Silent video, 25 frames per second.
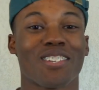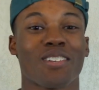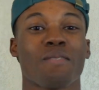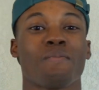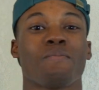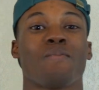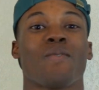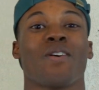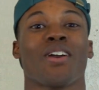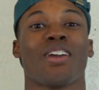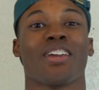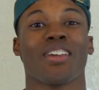It's your
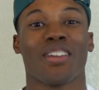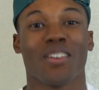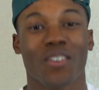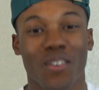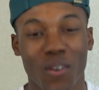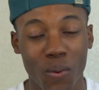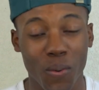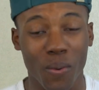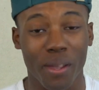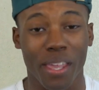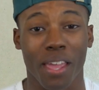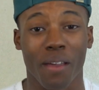boy
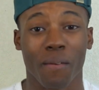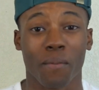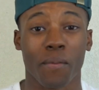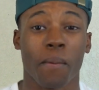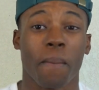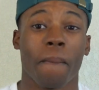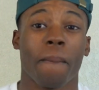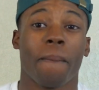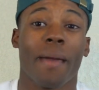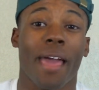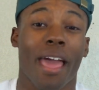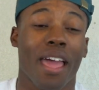Gook, and
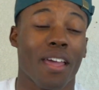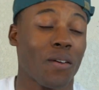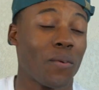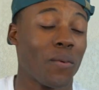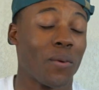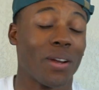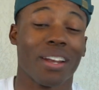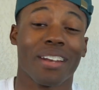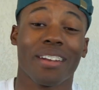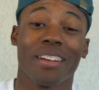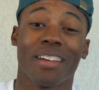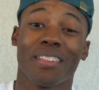we back
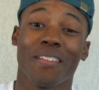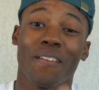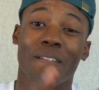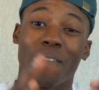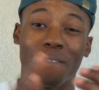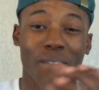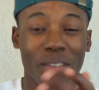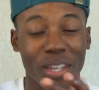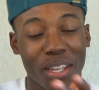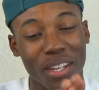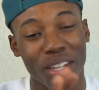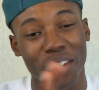with another
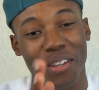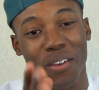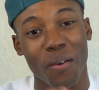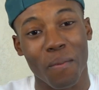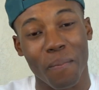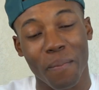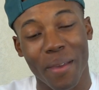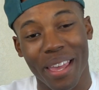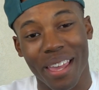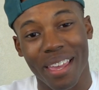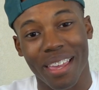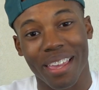
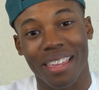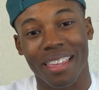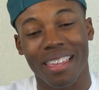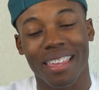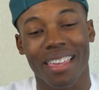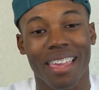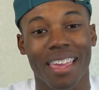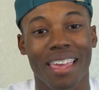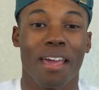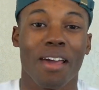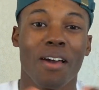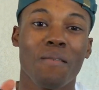video,
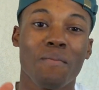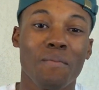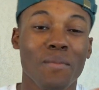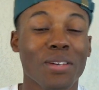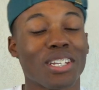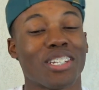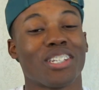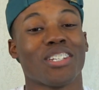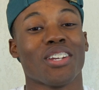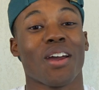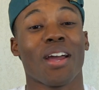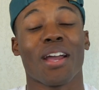man. I
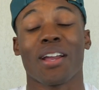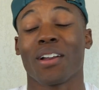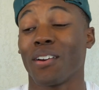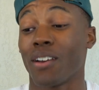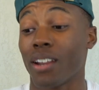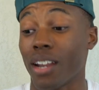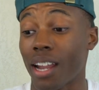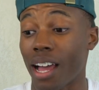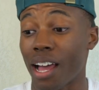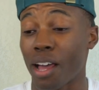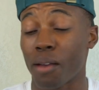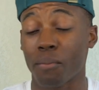miss y'all, I ain't
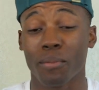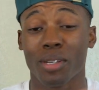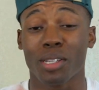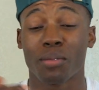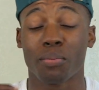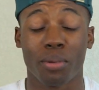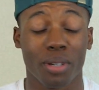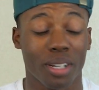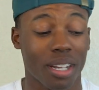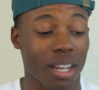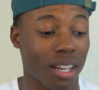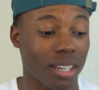gonna lie. I miss
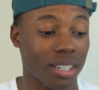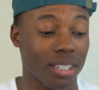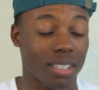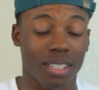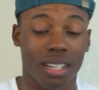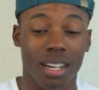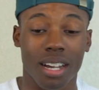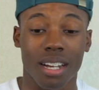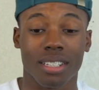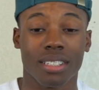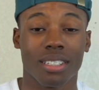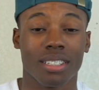putting out this
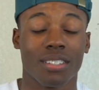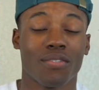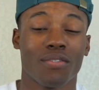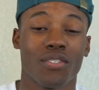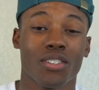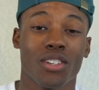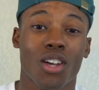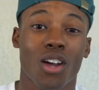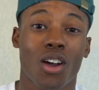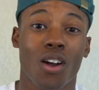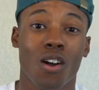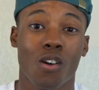content
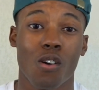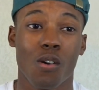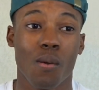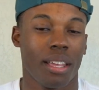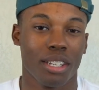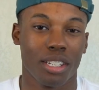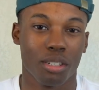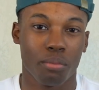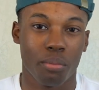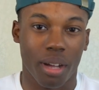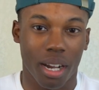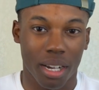for y'all,
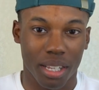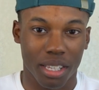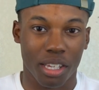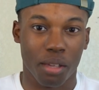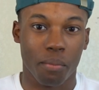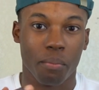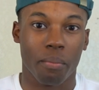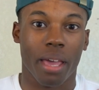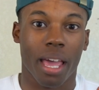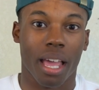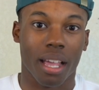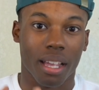and it's about to
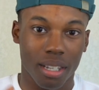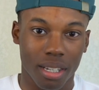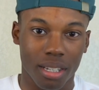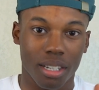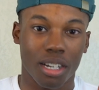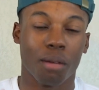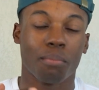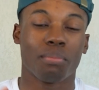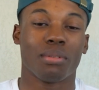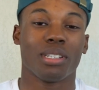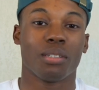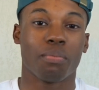get back
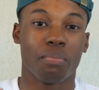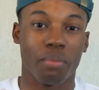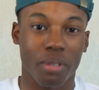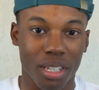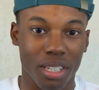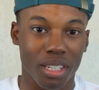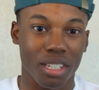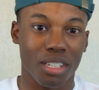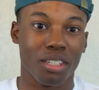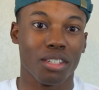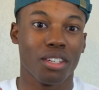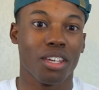up to
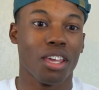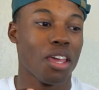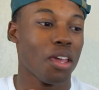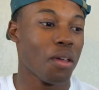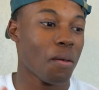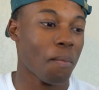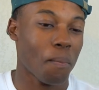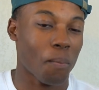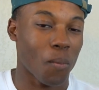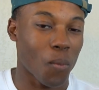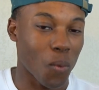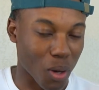speed.
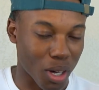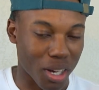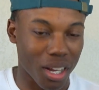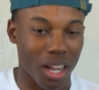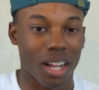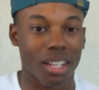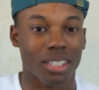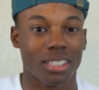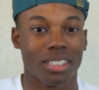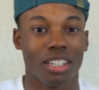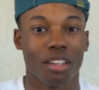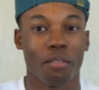More
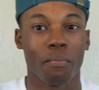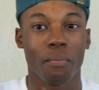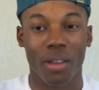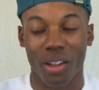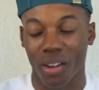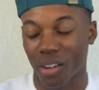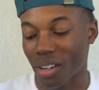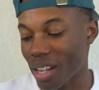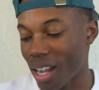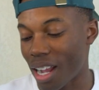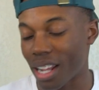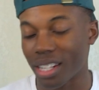content,
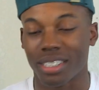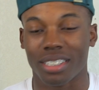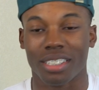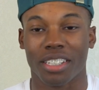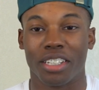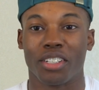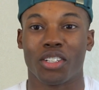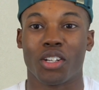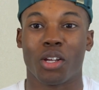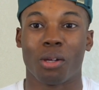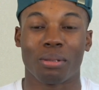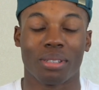better
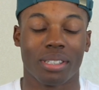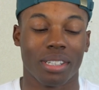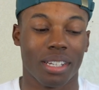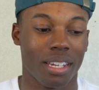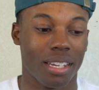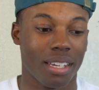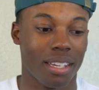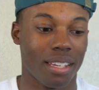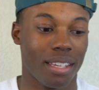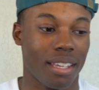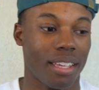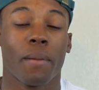content, you know what I'm
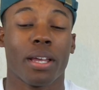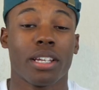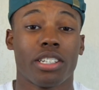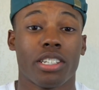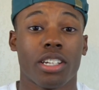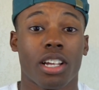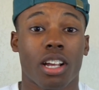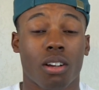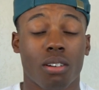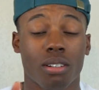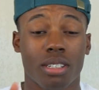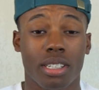saying? Make
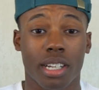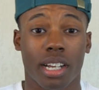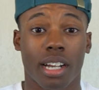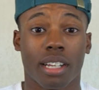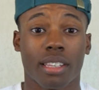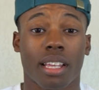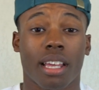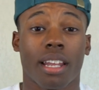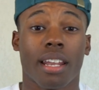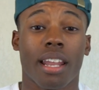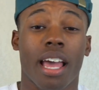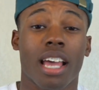sure y'all go check
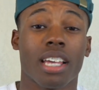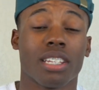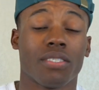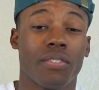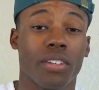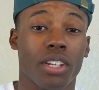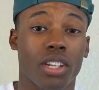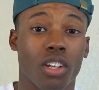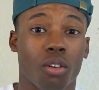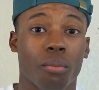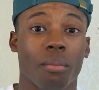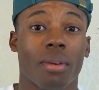out that last
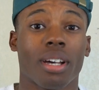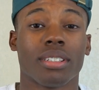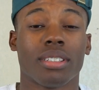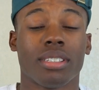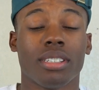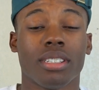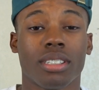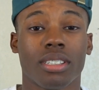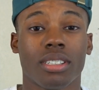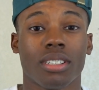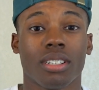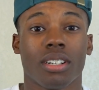video of my
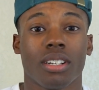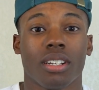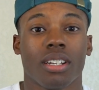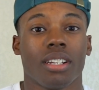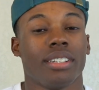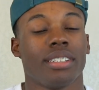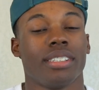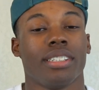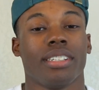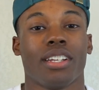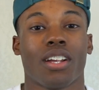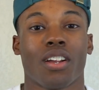sister.
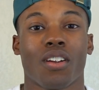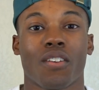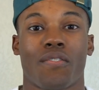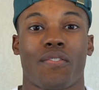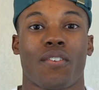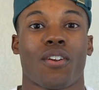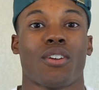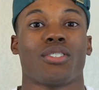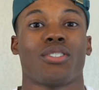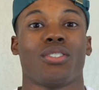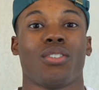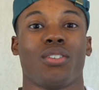She did her
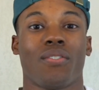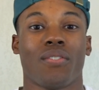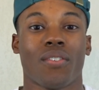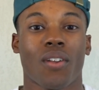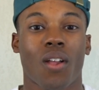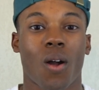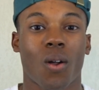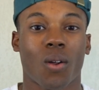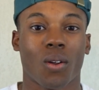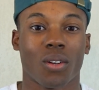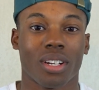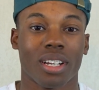first little
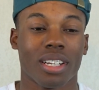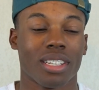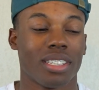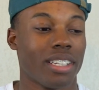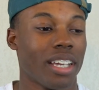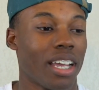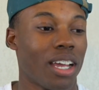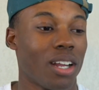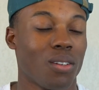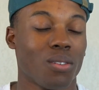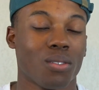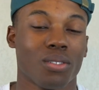vlog on the
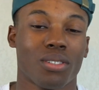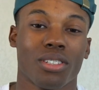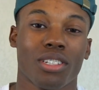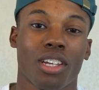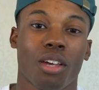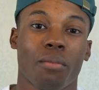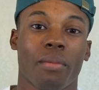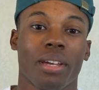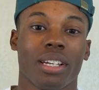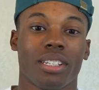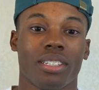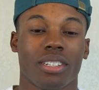channel, so
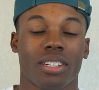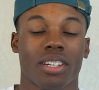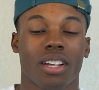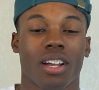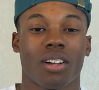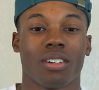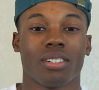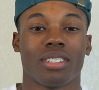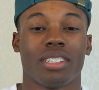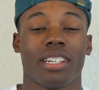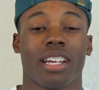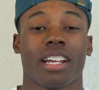y'all make sure
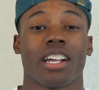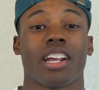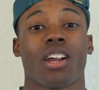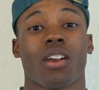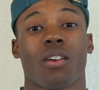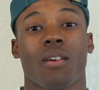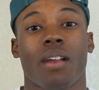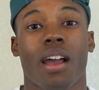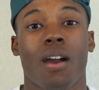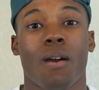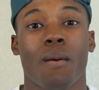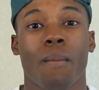y'all go check
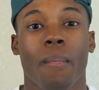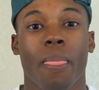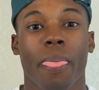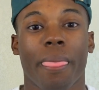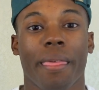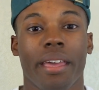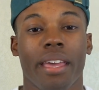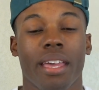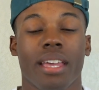her out.